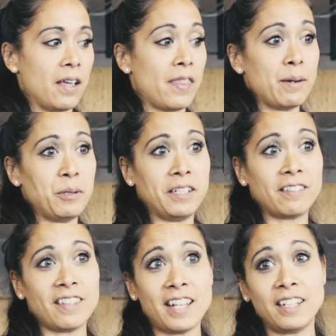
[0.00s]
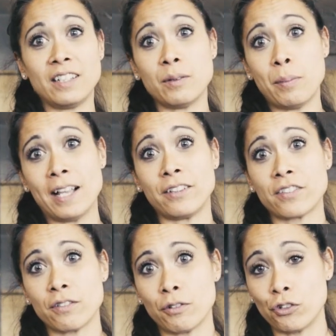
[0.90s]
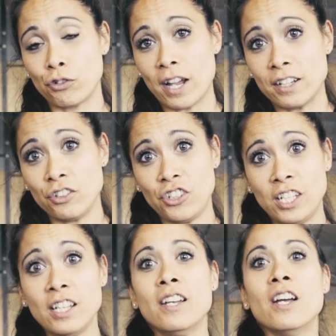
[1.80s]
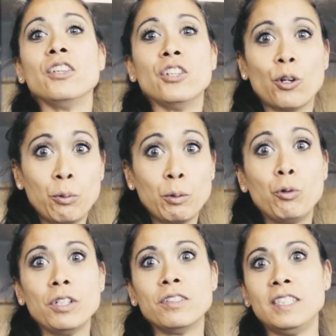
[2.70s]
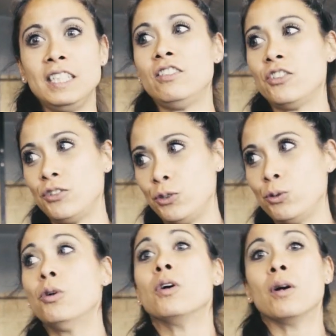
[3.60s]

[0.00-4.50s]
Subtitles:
That being said, in the balance of our strategy, you know, we will need to